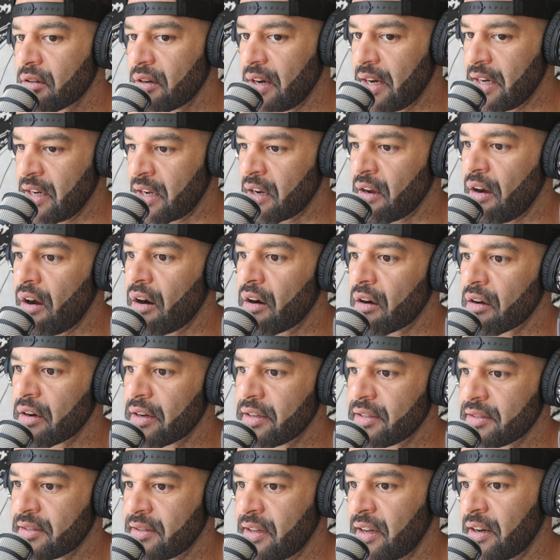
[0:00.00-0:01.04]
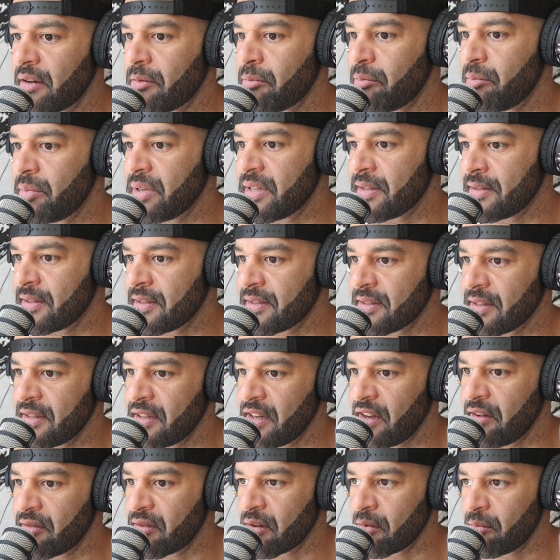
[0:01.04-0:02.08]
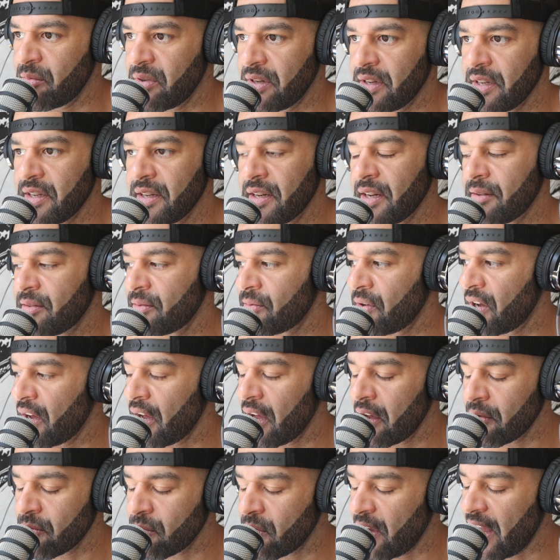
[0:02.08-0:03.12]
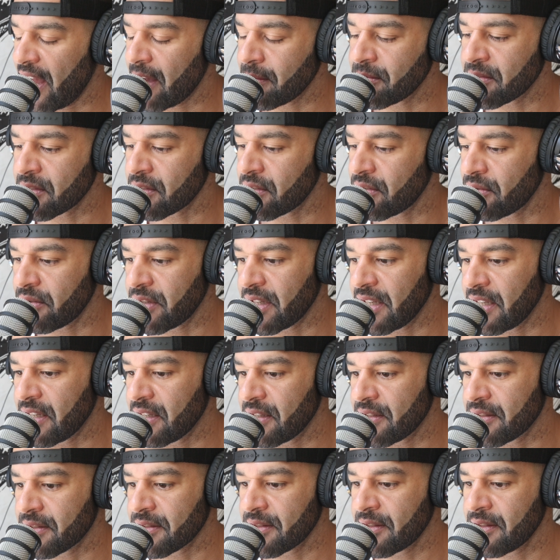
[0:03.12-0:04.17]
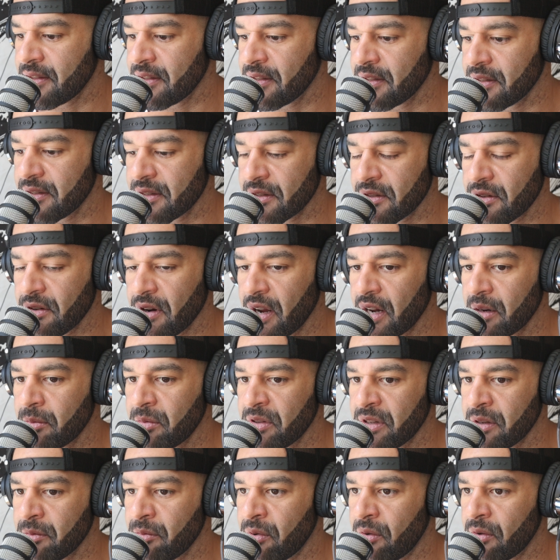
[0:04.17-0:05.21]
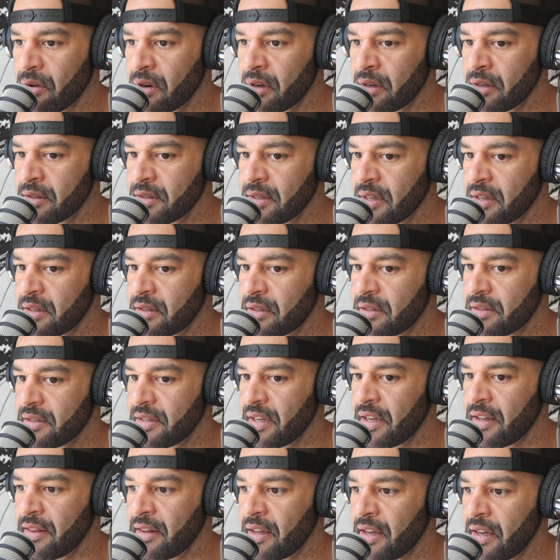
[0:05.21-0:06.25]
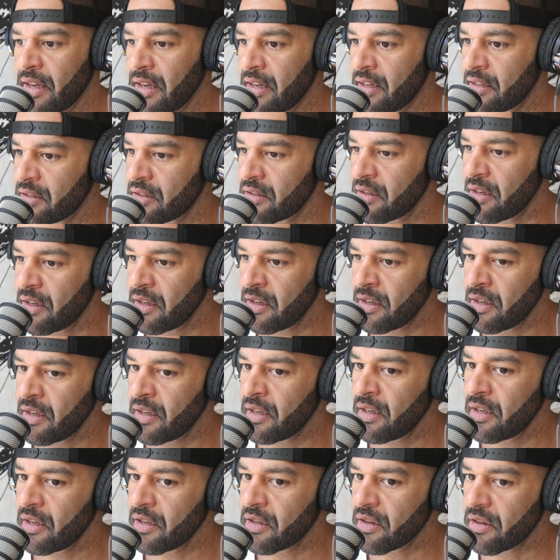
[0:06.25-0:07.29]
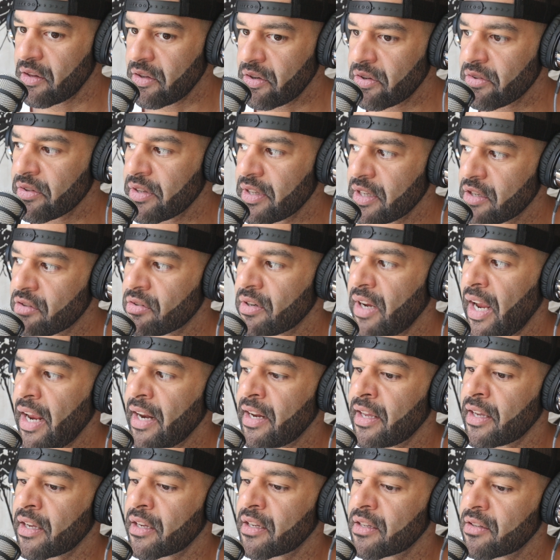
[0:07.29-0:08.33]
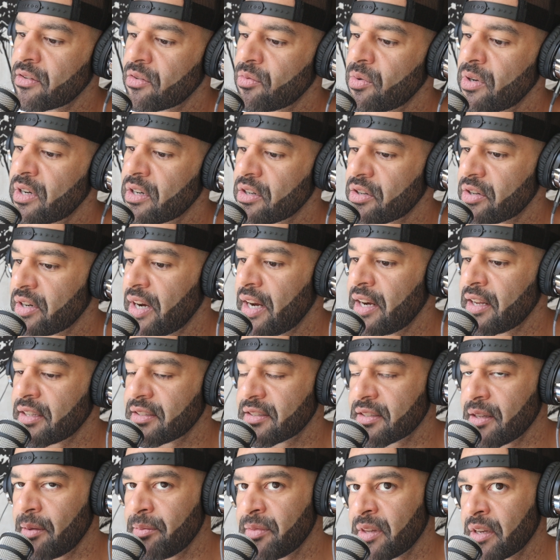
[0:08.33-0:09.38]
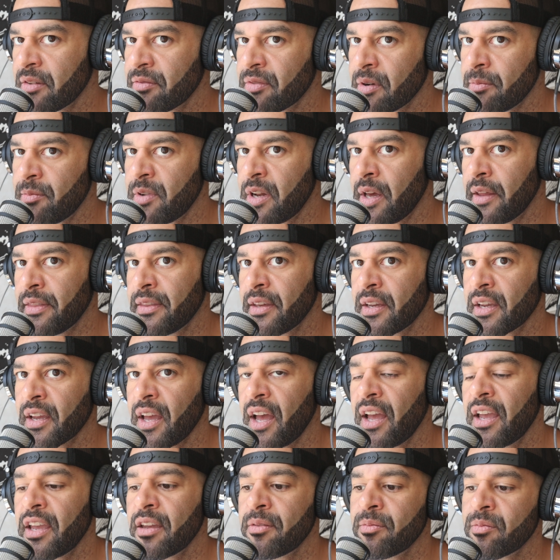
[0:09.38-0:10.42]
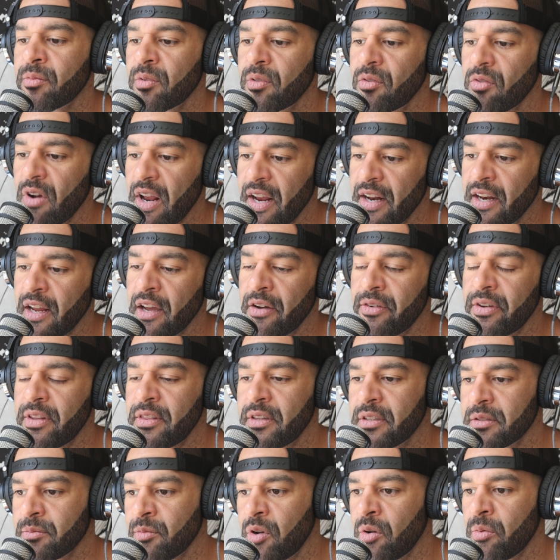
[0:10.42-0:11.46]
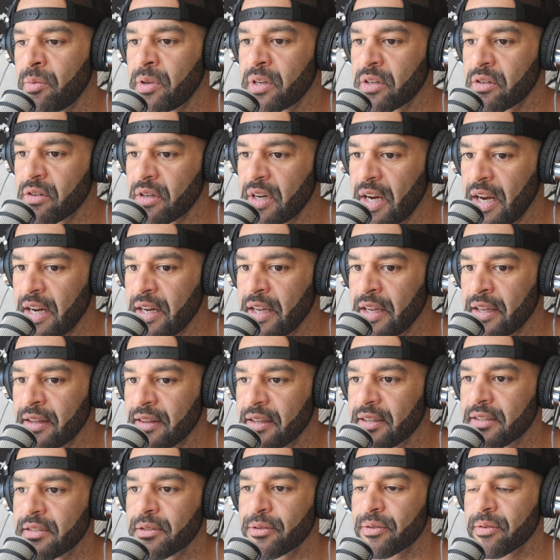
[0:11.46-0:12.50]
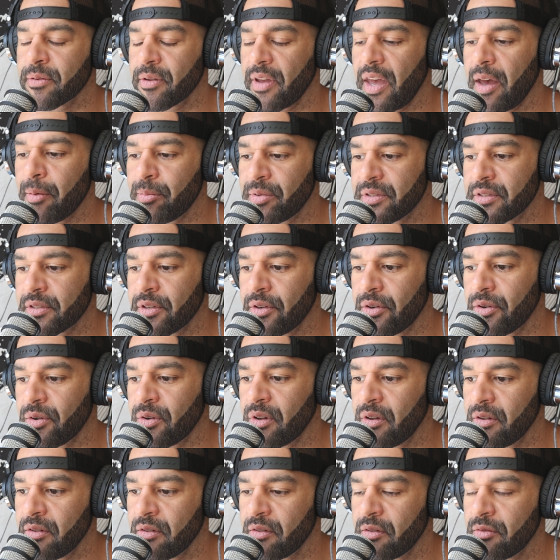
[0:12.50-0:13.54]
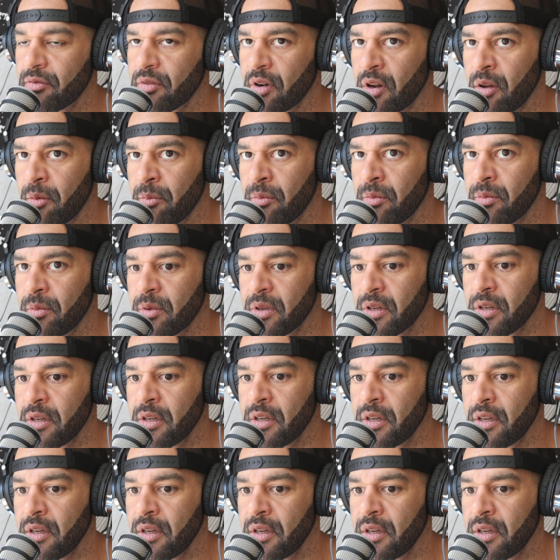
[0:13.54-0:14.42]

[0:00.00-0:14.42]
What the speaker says: creating art is not a business endeavor, but it absolutely is. It's incredibly important to understand that. And literally creating. We are creating something from nothing. I am right now in this moment creating this episode from